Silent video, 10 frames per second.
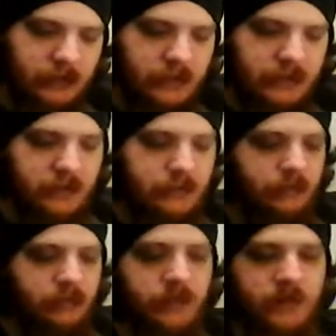and
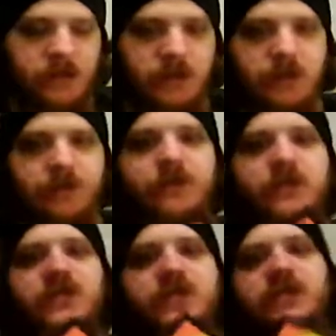if you
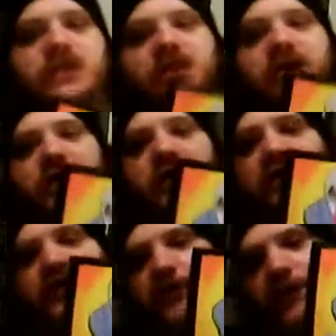want to see the inside,
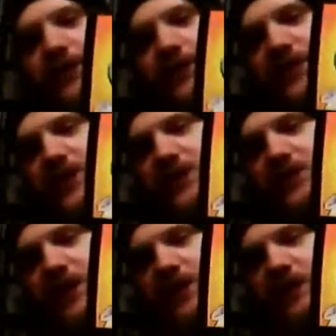this is what the inside is
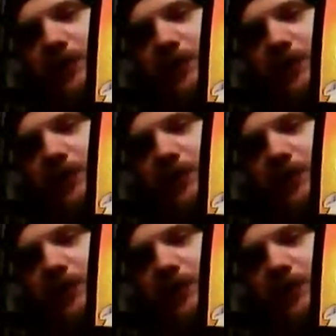like.